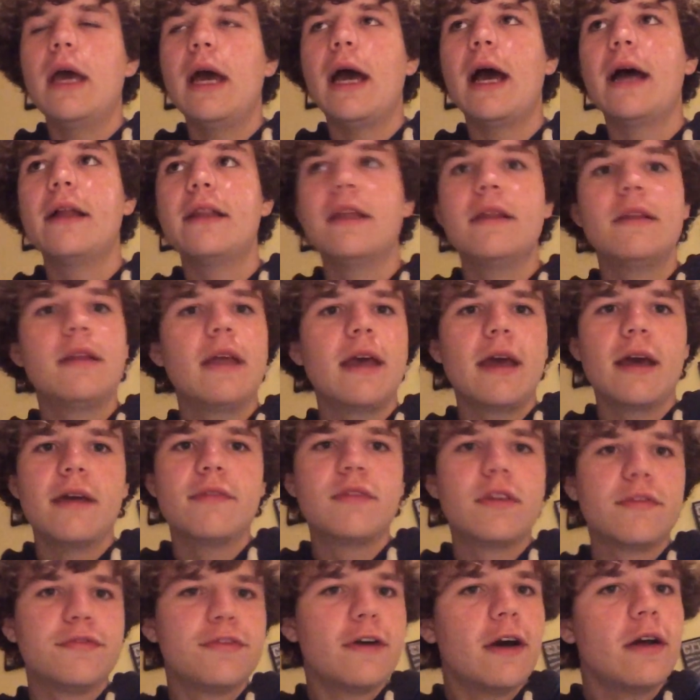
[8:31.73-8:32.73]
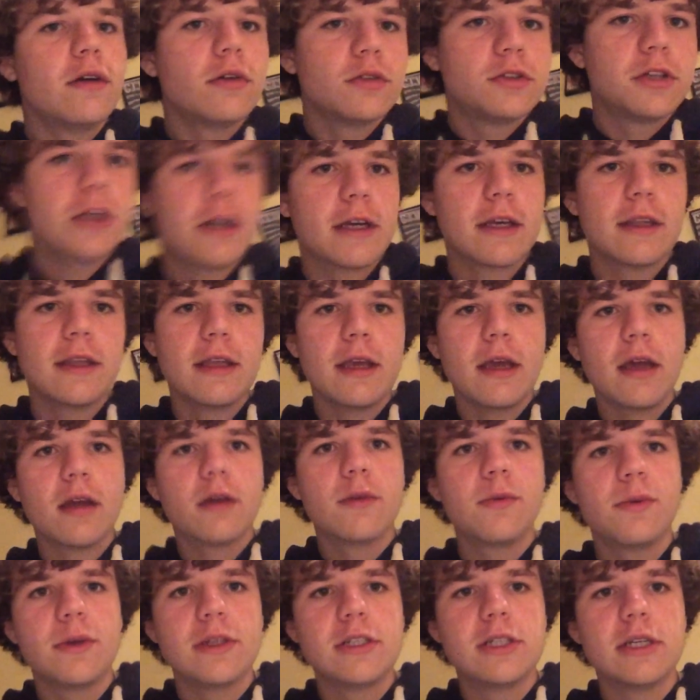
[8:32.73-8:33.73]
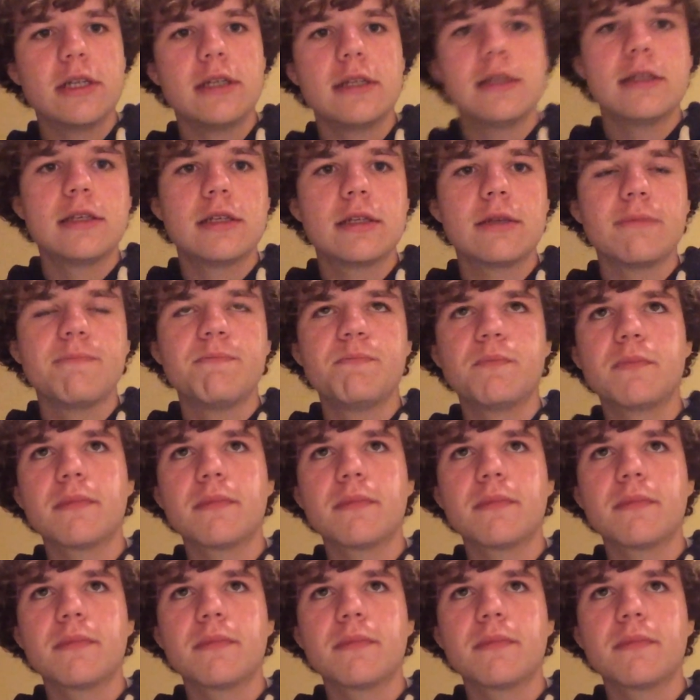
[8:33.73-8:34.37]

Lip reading: And then they have the final trick at the end, which is